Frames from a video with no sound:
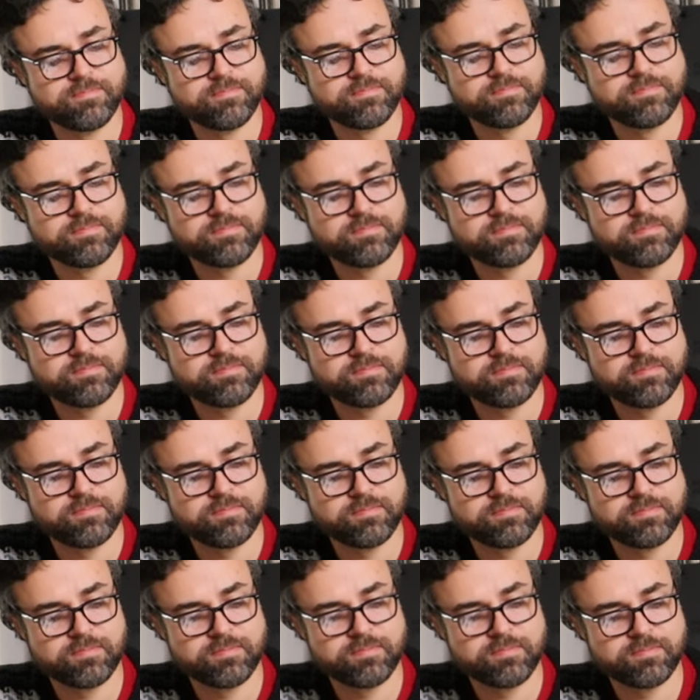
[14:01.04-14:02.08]

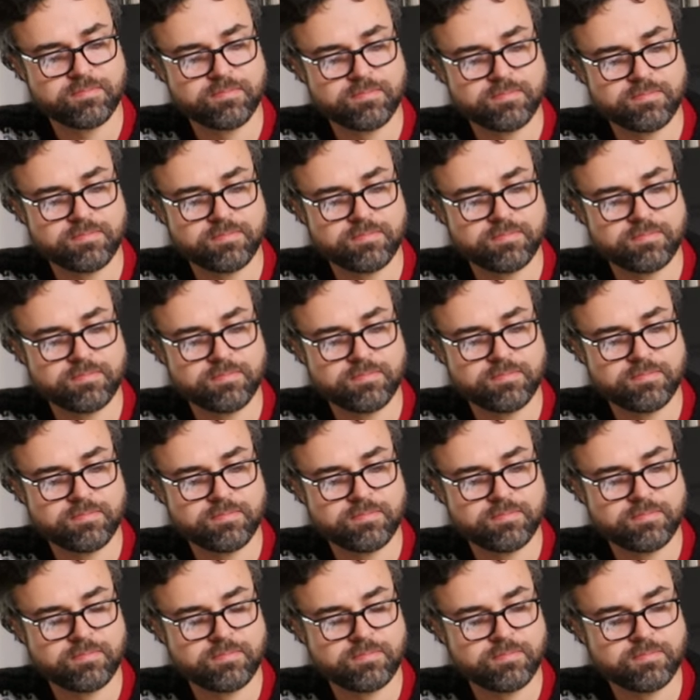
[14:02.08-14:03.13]

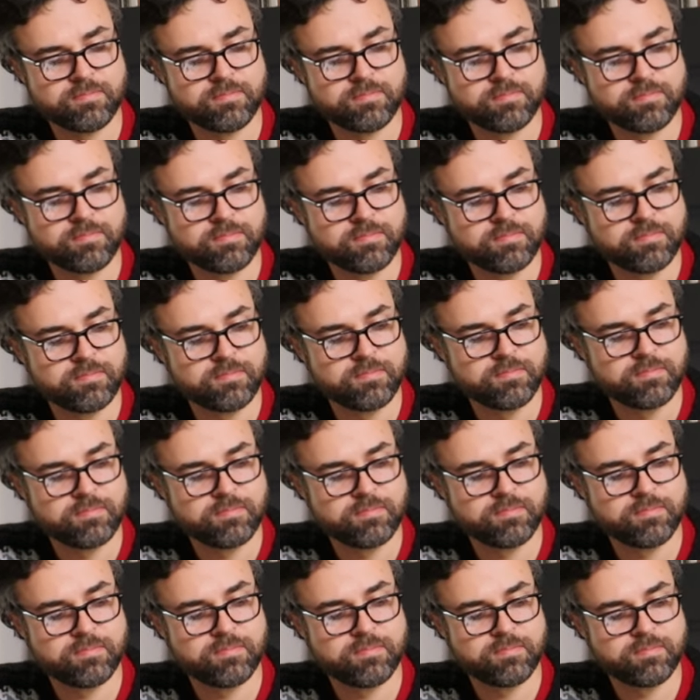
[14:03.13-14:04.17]
This person isn't speaking.